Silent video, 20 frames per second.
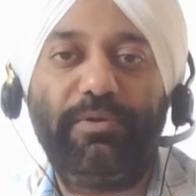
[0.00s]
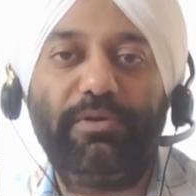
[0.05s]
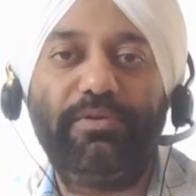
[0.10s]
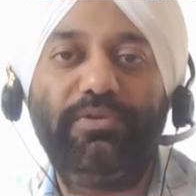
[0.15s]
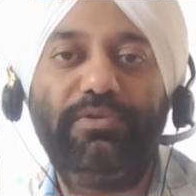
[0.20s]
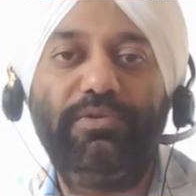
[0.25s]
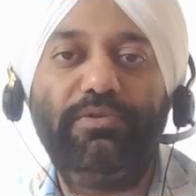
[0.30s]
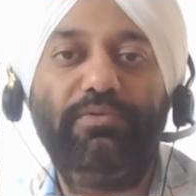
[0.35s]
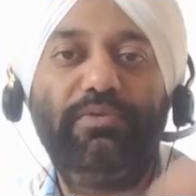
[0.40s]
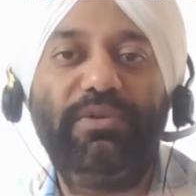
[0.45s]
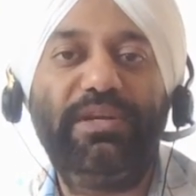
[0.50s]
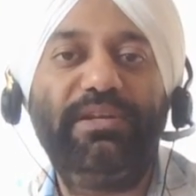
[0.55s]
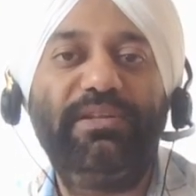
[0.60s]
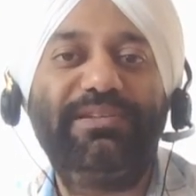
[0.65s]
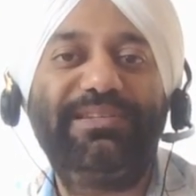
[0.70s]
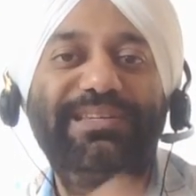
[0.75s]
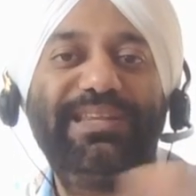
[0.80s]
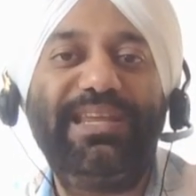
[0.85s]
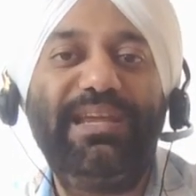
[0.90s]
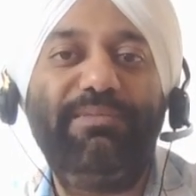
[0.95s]
because you
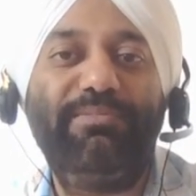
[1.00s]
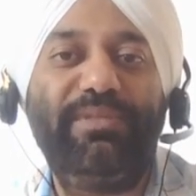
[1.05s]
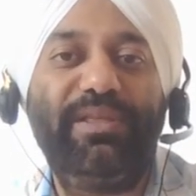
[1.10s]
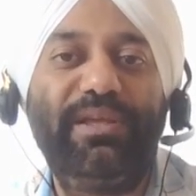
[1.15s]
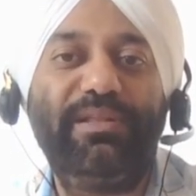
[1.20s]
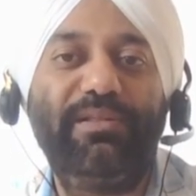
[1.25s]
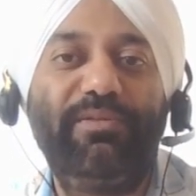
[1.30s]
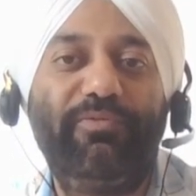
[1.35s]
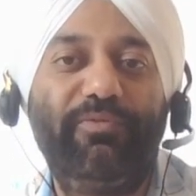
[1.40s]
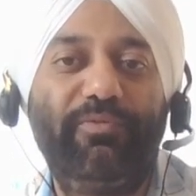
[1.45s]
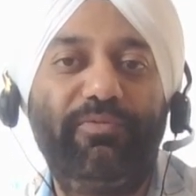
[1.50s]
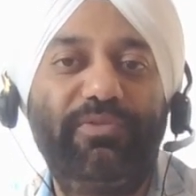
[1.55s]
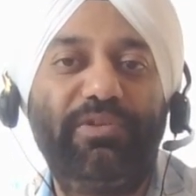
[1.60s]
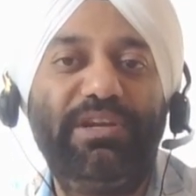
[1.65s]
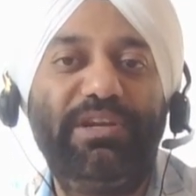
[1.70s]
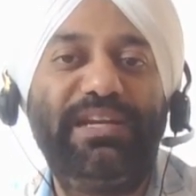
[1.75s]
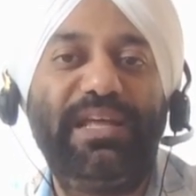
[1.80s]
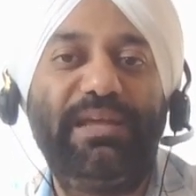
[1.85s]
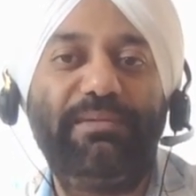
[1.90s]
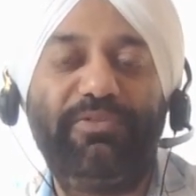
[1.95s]
read the same thing
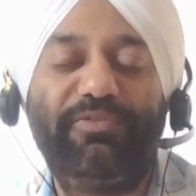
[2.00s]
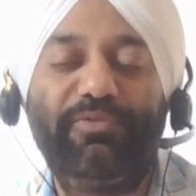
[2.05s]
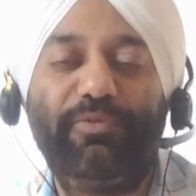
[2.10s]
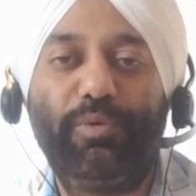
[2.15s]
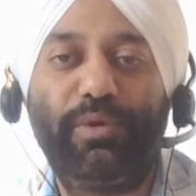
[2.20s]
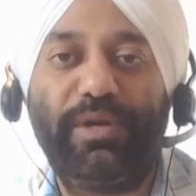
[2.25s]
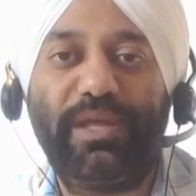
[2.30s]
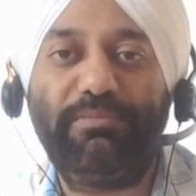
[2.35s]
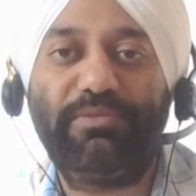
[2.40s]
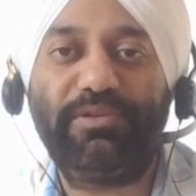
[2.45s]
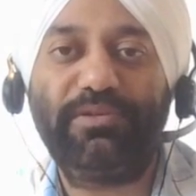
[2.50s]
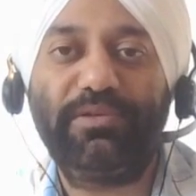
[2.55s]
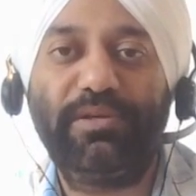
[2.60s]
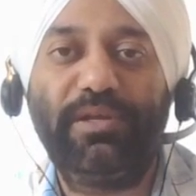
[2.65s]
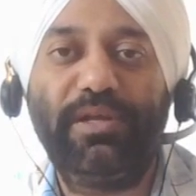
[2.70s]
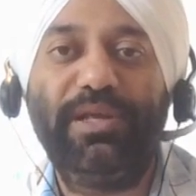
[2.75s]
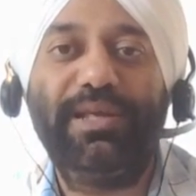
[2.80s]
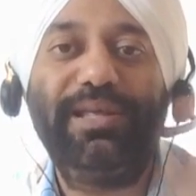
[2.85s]
3 times, 4 times